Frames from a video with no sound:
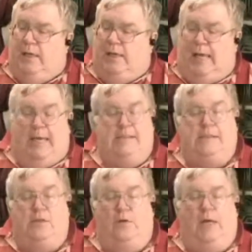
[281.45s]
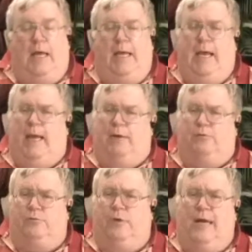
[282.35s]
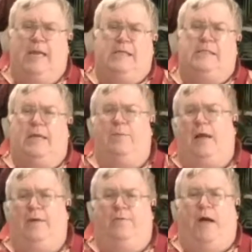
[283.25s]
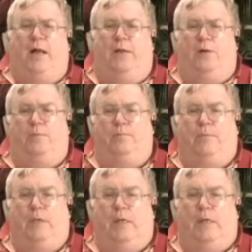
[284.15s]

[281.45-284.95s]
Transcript: last tool I had, raising my volume.